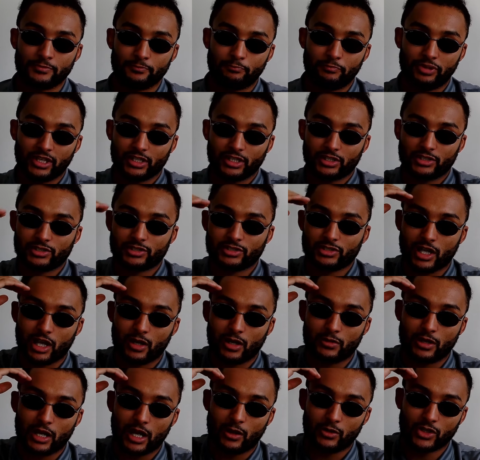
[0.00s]
Big
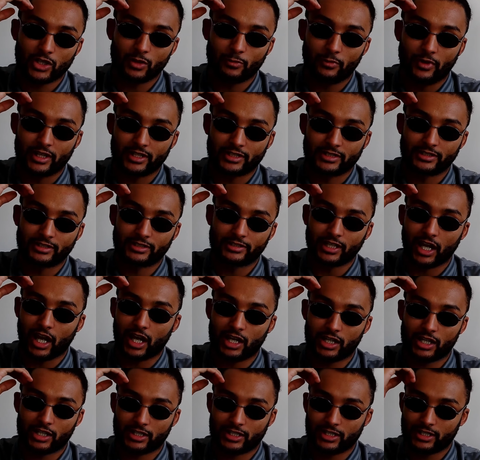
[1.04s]
shout out to my
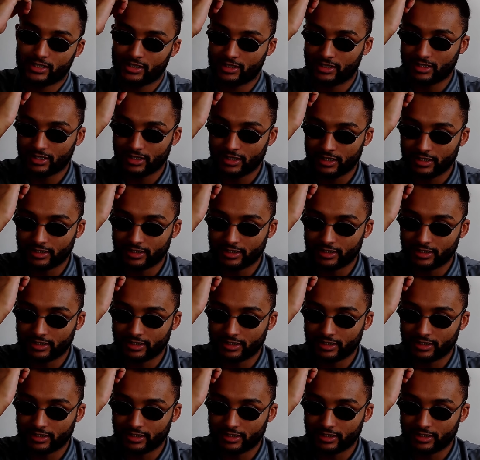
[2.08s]
doggy,